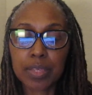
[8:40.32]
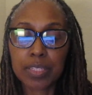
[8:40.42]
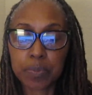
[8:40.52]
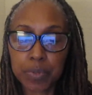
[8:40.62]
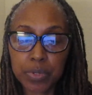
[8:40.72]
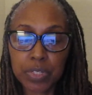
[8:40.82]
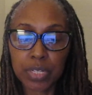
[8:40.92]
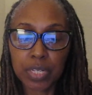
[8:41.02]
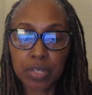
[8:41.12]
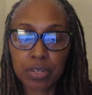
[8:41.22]

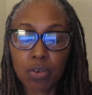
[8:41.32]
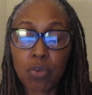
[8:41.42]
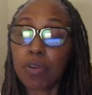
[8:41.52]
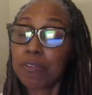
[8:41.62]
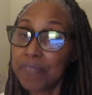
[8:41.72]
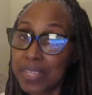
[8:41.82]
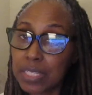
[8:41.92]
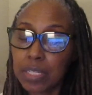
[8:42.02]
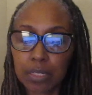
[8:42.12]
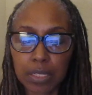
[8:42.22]
spiritually or
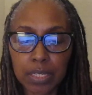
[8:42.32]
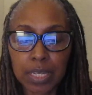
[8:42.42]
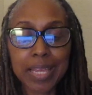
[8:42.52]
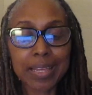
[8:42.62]
physically,